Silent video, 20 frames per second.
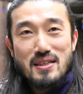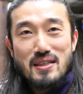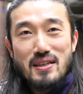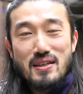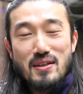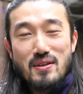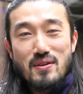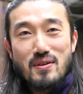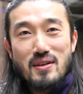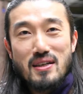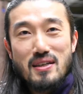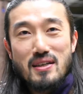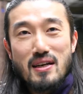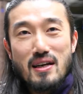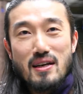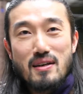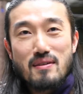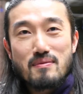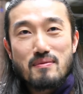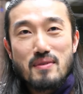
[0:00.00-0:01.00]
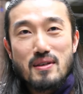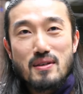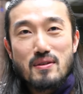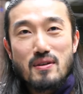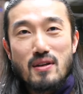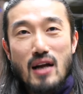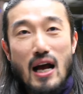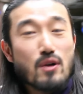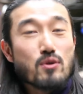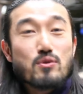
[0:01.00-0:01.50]
you know, and I.
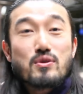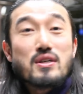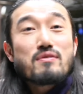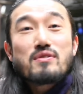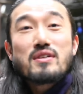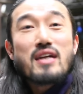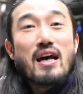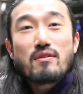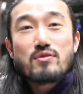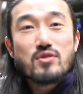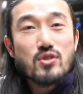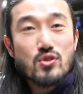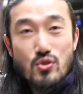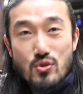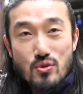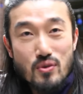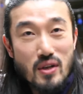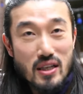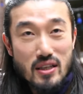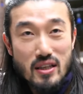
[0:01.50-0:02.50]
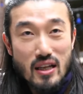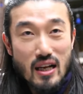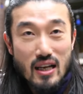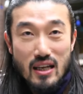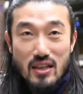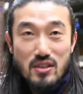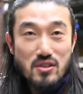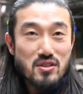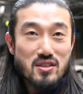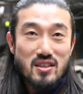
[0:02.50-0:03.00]
I don't even have to do anything. I
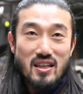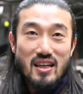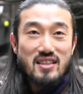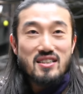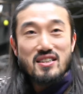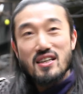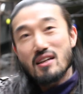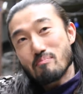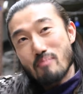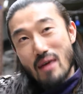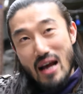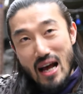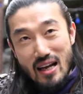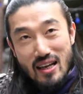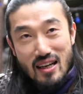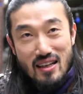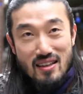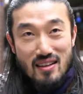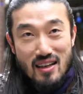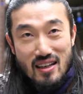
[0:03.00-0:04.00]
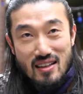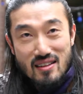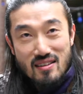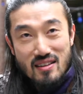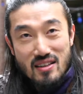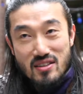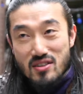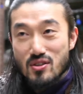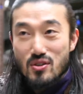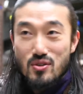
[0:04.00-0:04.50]
can just like sit back and like
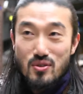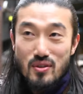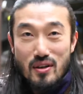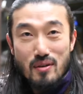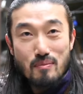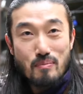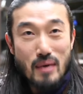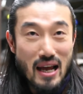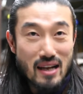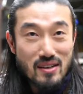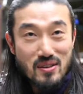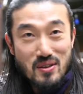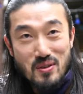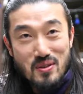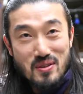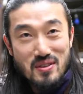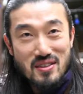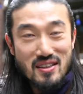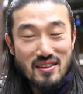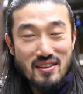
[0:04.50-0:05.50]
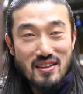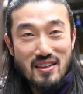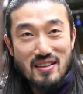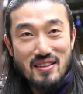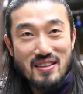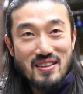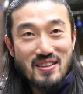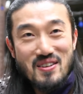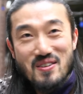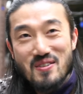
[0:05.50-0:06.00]
listen to their banters and they,
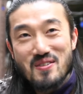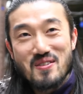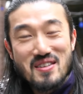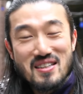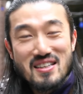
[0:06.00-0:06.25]
uh, you know,